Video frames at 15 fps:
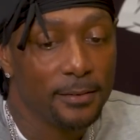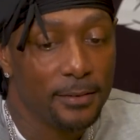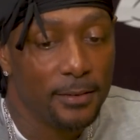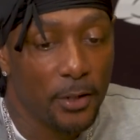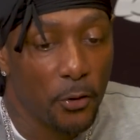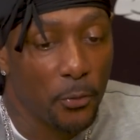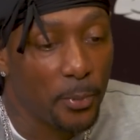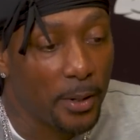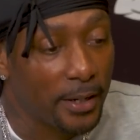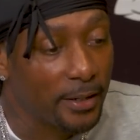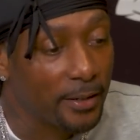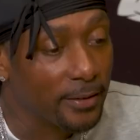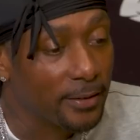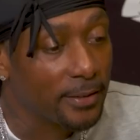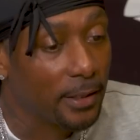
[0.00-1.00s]
nobody
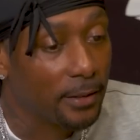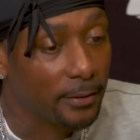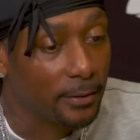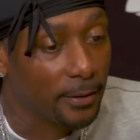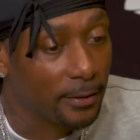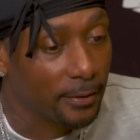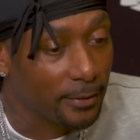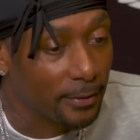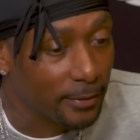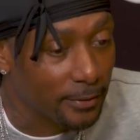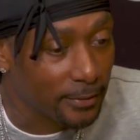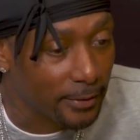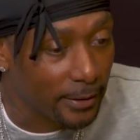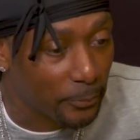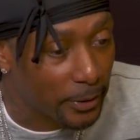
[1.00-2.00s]
that sounded like
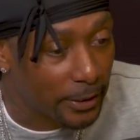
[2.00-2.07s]
us. Like we